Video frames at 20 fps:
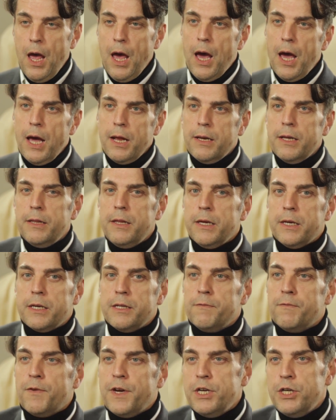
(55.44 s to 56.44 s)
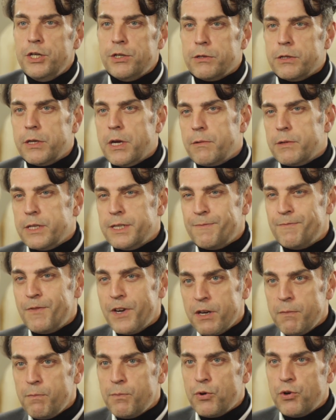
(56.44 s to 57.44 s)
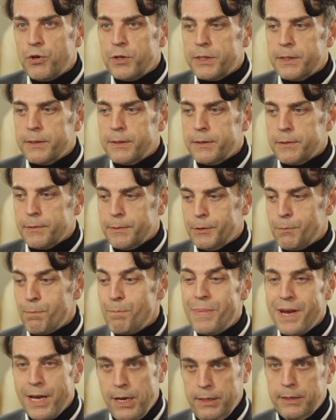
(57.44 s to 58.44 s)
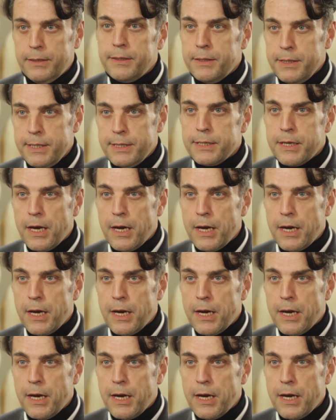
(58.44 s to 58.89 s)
And I think in fashion now it's very important to build this